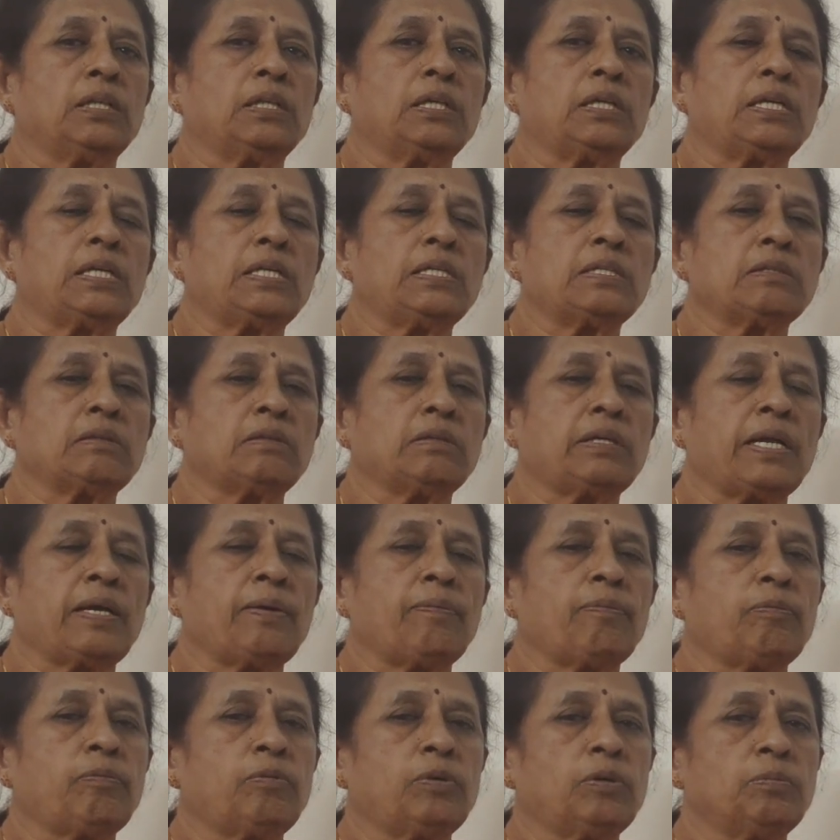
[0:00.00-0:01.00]
That is
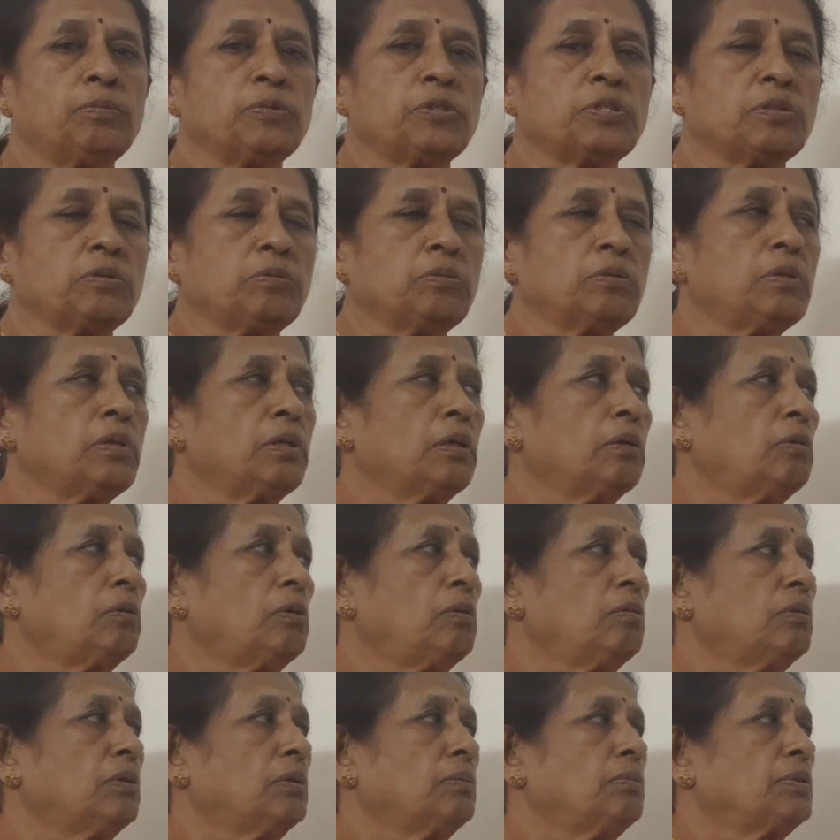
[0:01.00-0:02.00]
tapeworms,
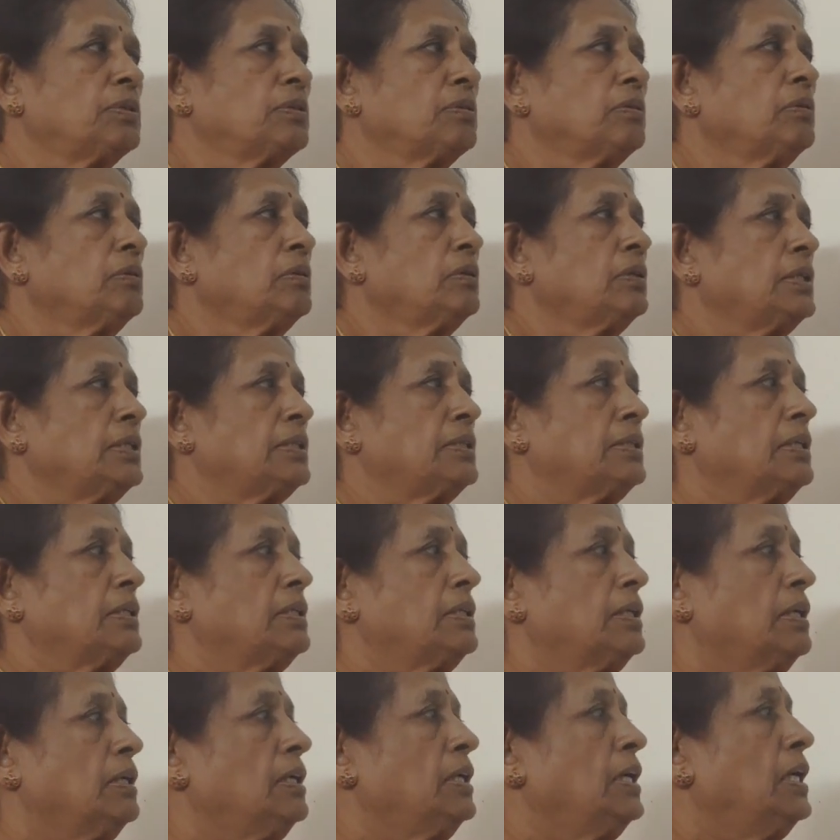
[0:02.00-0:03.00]
roundworms,
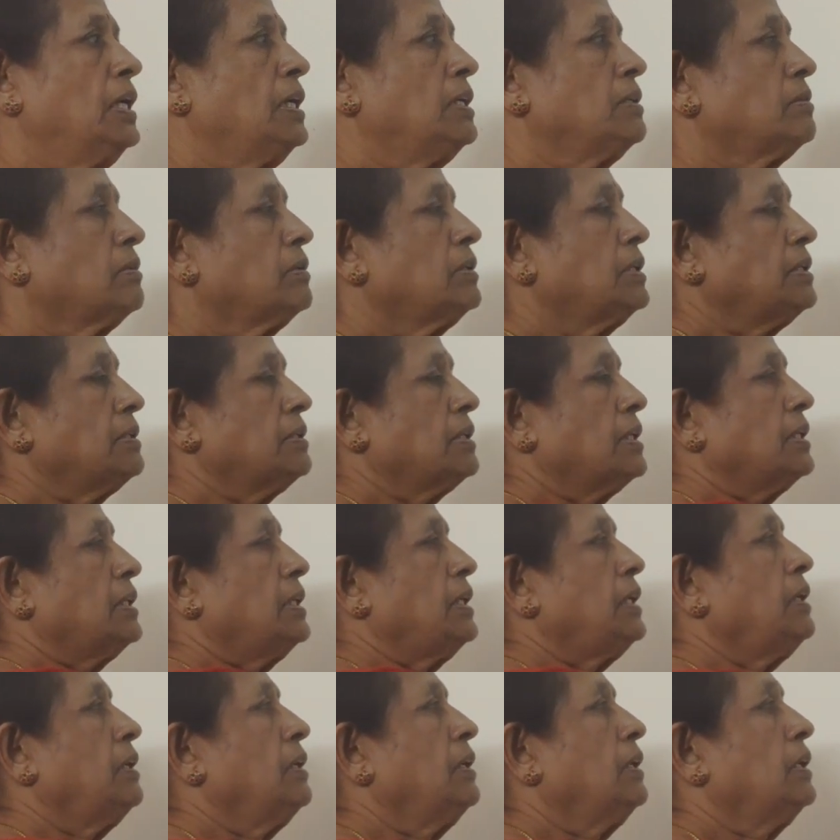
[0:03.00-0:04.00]
etc. So these are
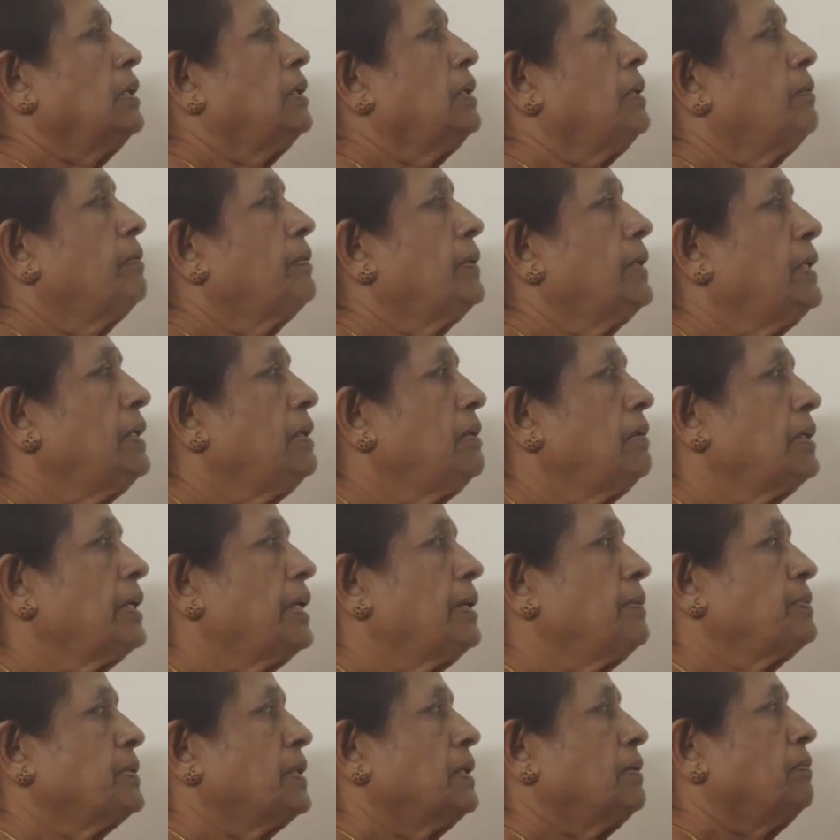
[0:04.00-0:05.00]
the different
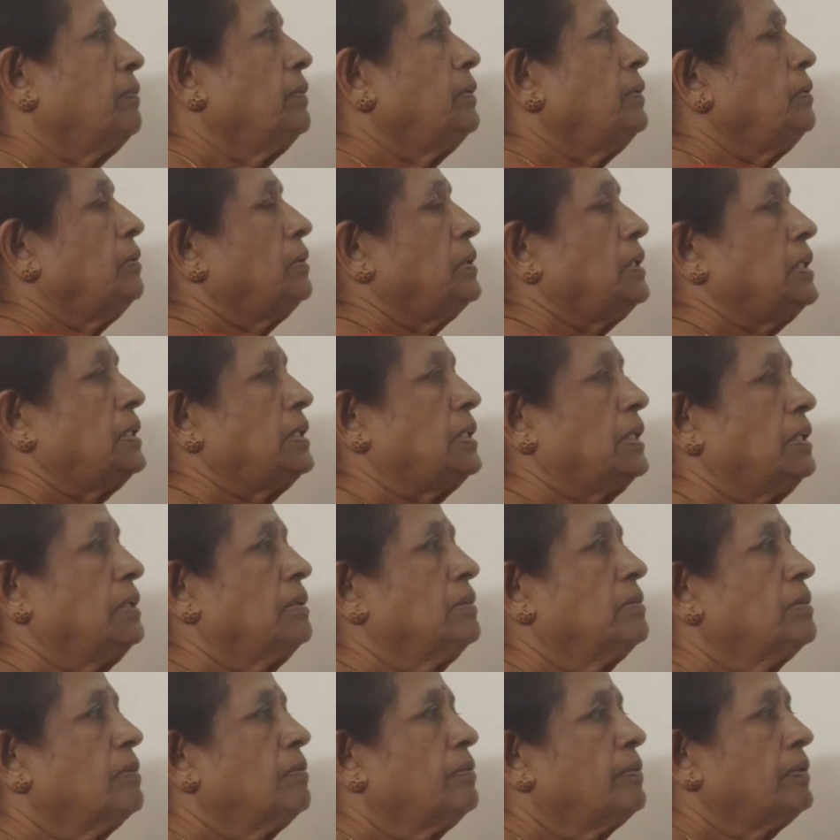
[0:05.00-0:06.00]
types of
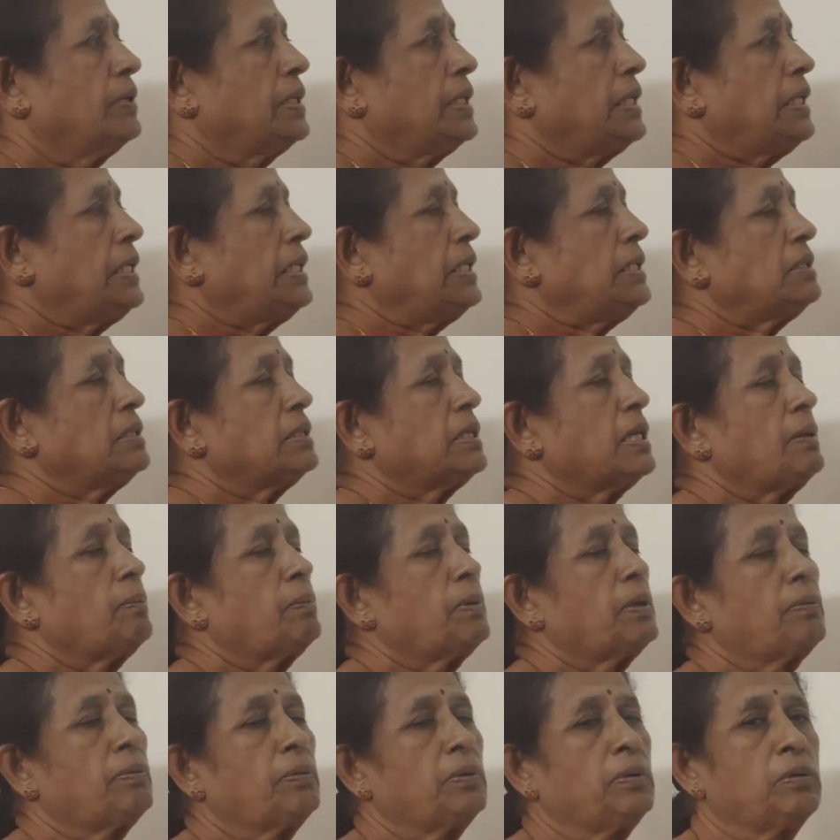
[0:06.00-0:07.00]
nutrition. So for each type
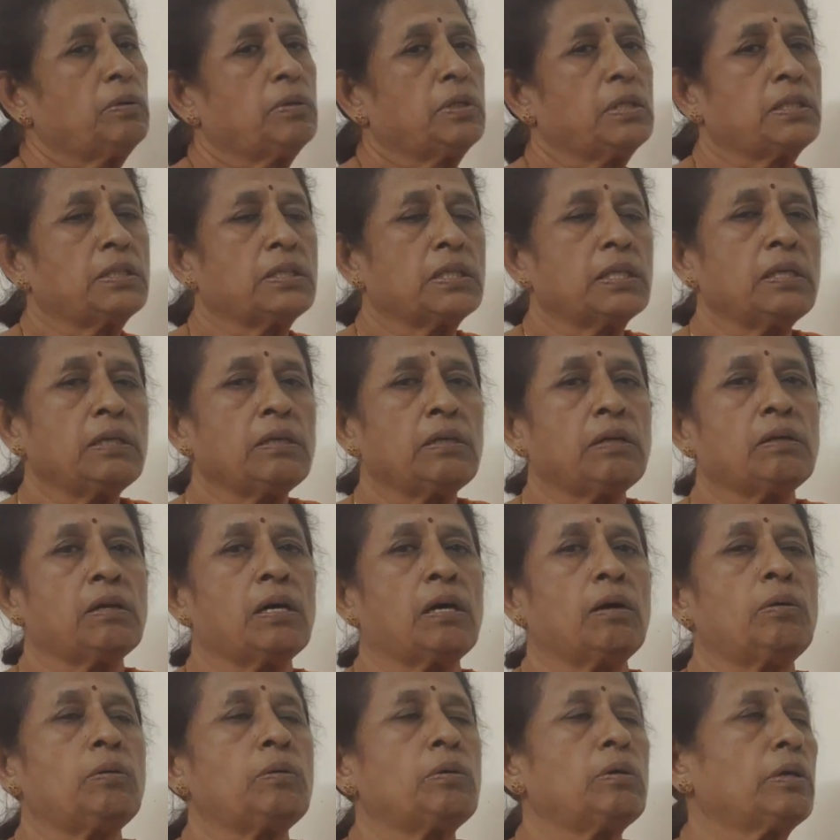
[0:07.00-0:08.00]
of nutrition, you
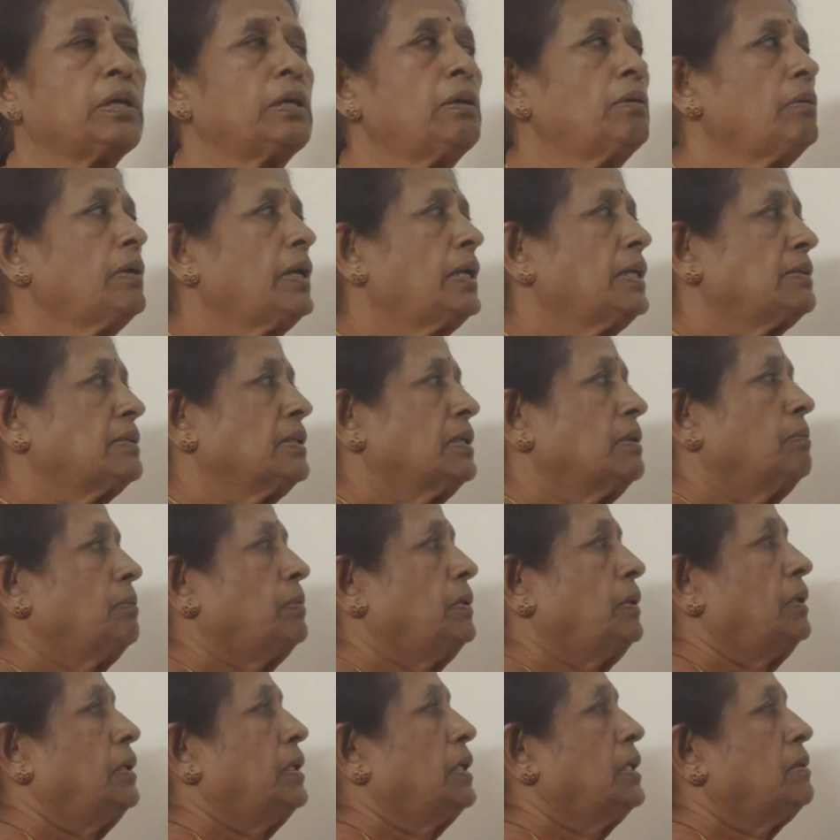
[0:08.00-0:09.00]
have to give
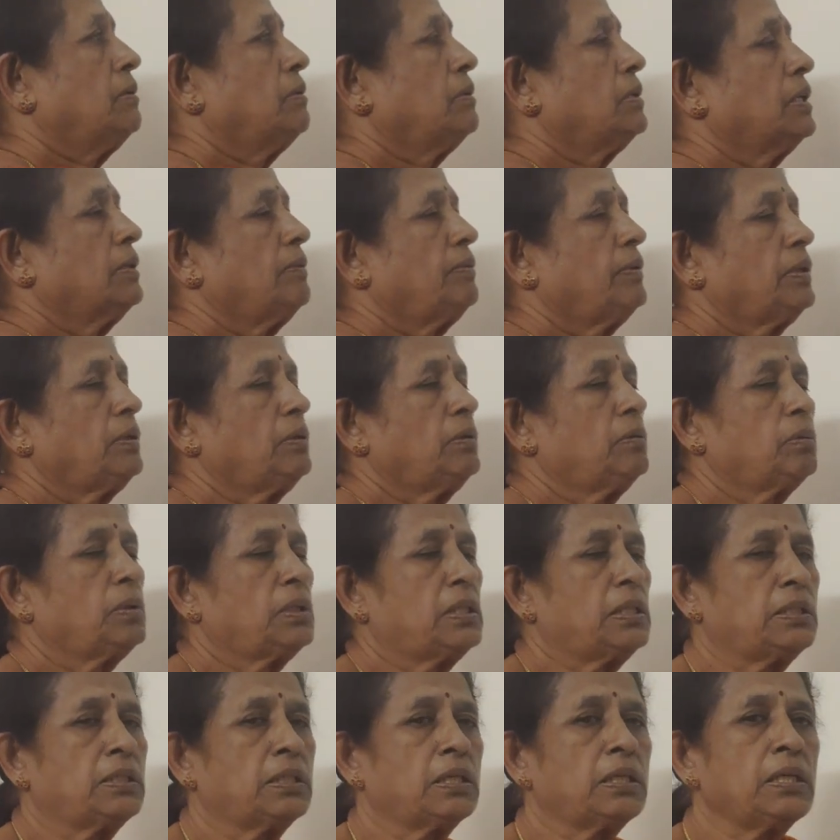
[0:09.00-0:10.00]
example. Autotrophic
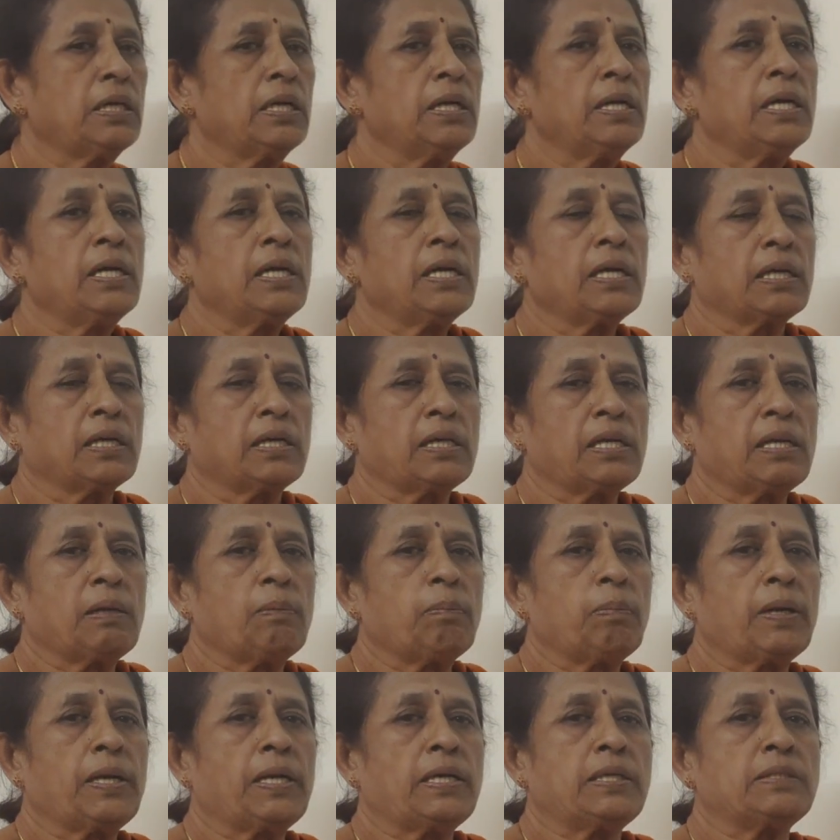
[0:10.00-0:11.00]
nutrition:
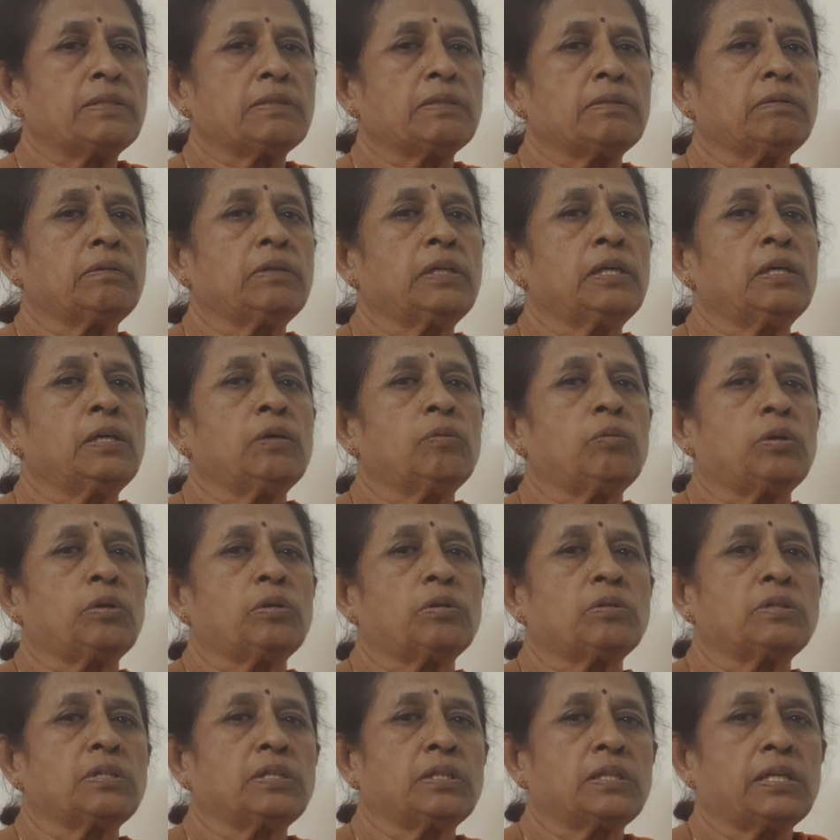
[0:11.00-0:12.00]
green plants,
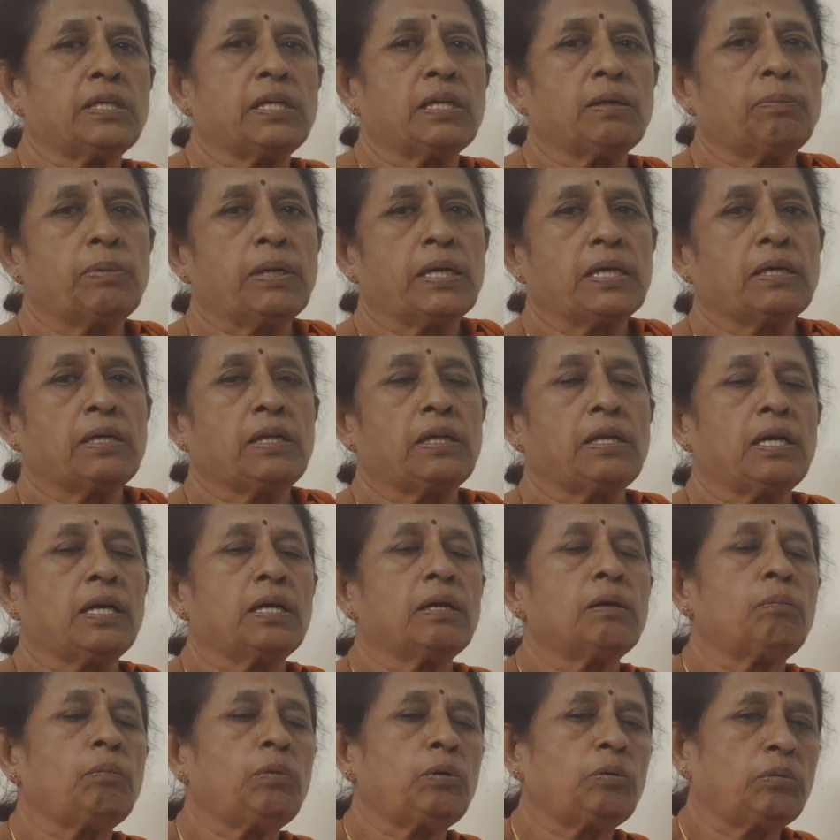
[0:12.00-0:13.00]
photosynthetic
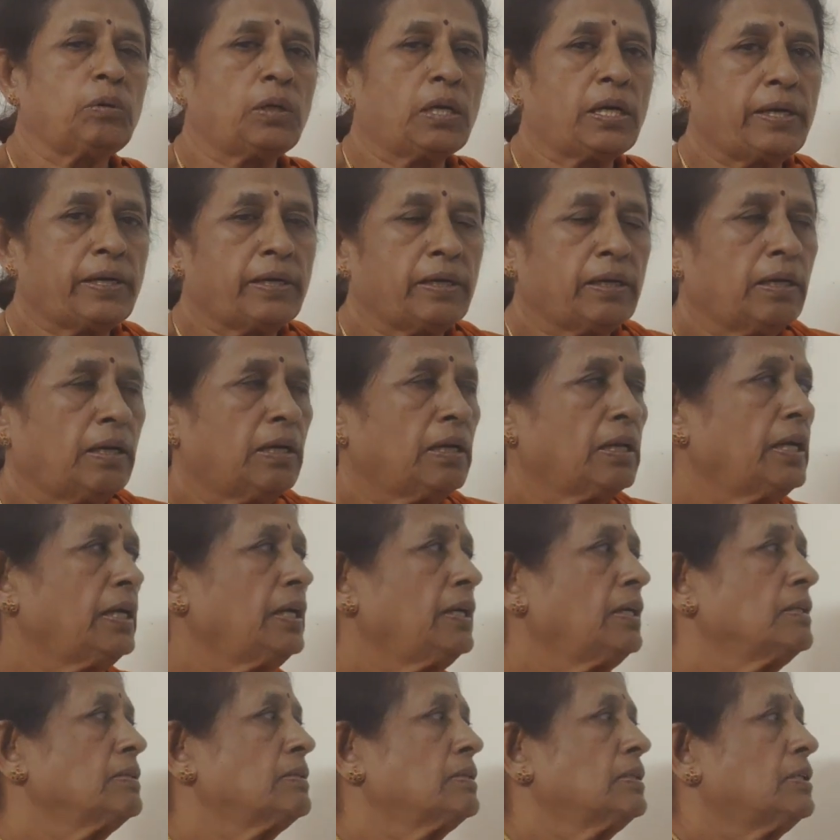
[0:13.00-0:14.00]
bacteria, blue-green
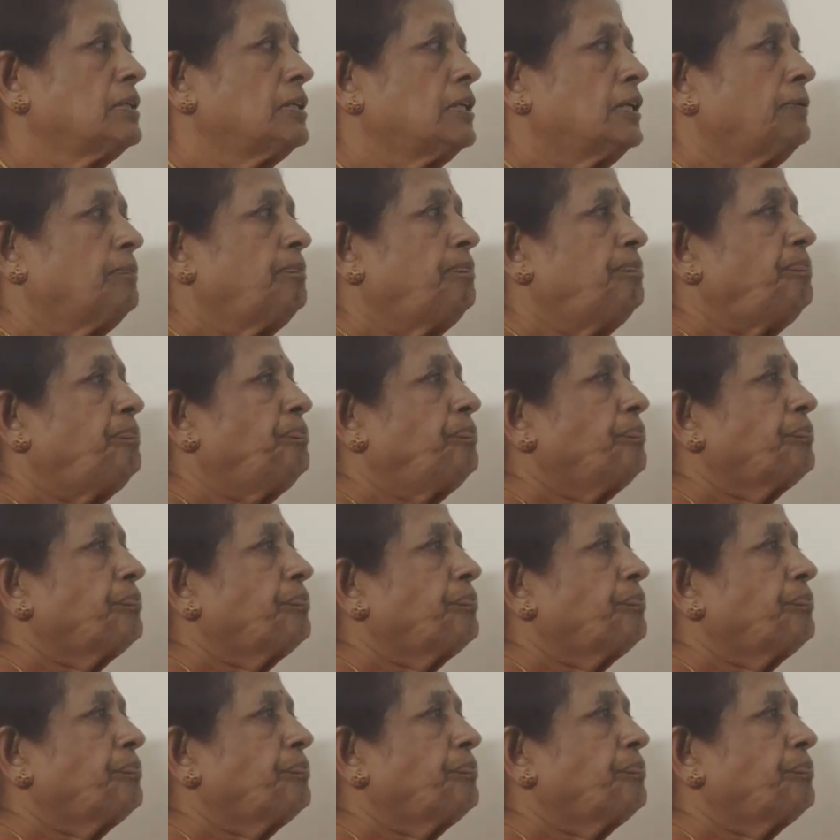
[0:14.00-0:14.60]
algae, etc.